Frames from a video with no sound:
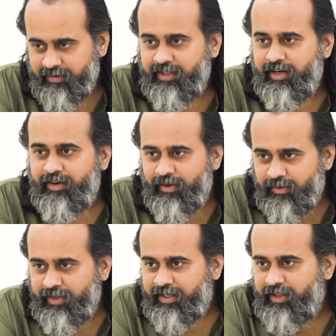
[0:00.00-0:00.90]
She didn't
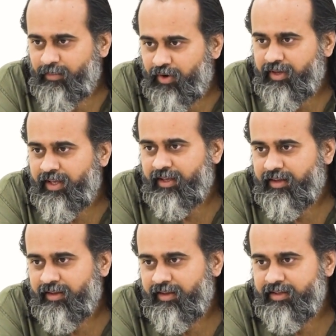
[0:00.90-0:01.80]
know that the
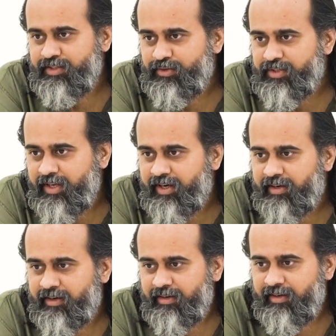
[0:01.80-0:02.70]
monkey is using
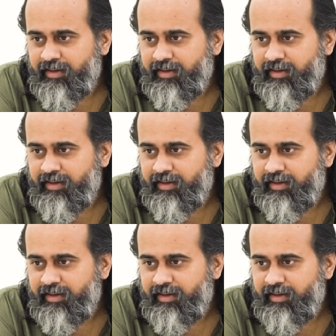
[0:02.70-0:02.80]
it